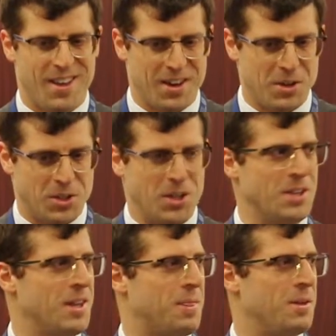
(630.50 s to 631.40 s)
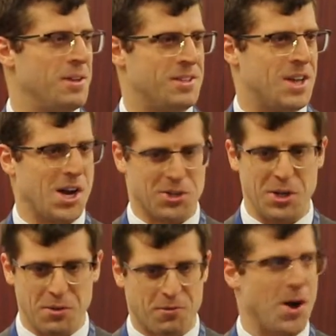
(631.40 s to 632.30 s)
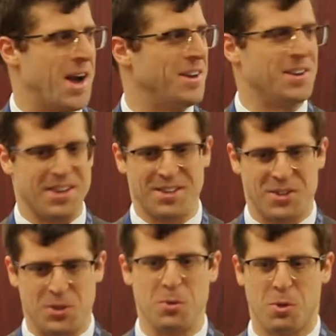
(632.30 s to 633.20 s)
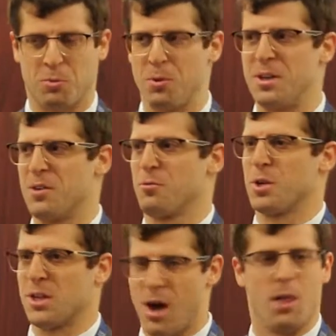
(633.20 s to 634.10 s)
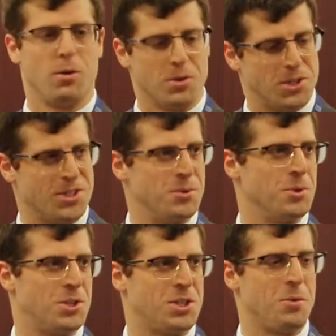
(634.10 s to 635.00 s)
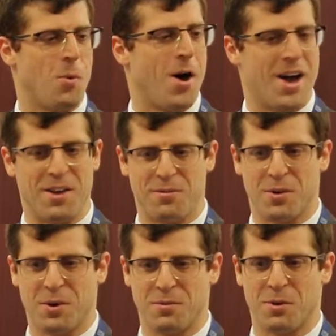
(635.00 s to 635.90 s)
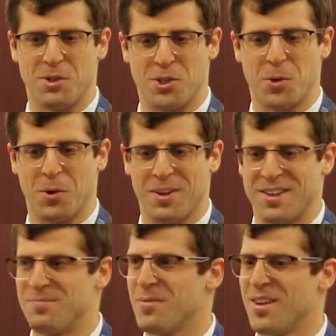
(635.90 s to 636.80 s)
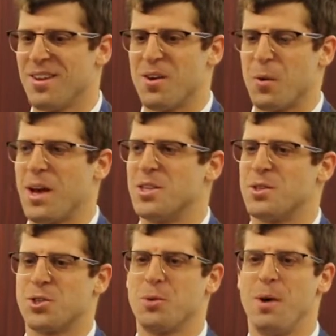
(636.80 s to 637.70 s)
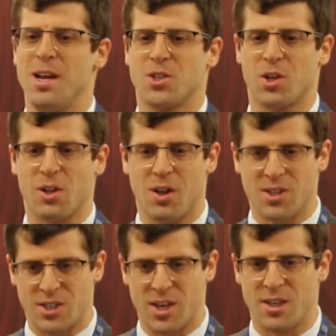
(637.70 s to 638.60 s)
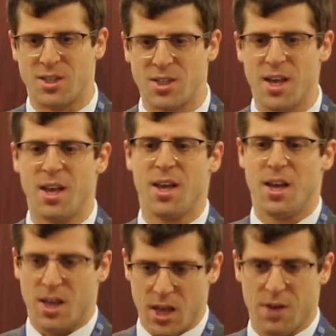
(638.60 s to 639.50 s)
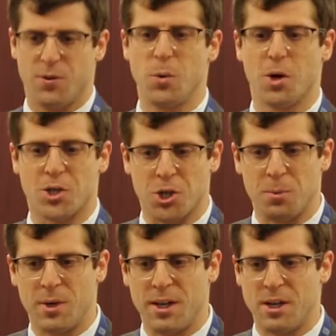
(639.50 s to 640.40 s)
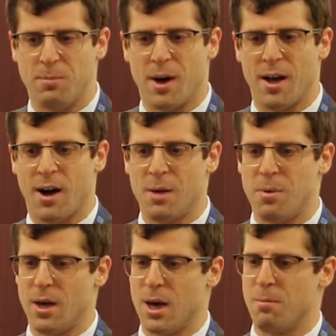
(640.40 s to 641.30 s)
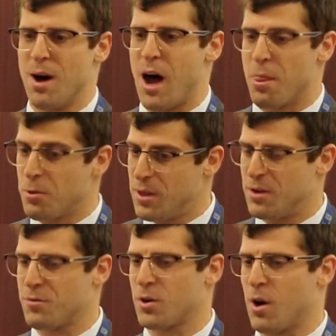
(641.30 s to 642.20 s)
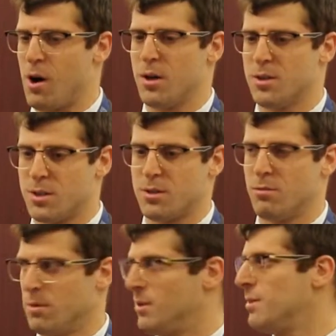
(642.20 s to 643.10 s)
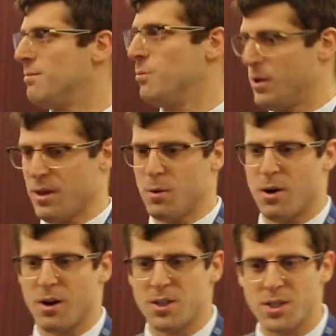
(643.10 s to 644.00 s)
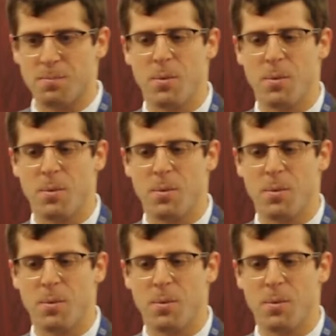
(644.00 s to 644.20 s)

and you see that it's actually divided into 3 different colors, and you will see why very, very shortly. Okay, so the termination clause says, if you are terminated by IBM other than for cause, so really without cause,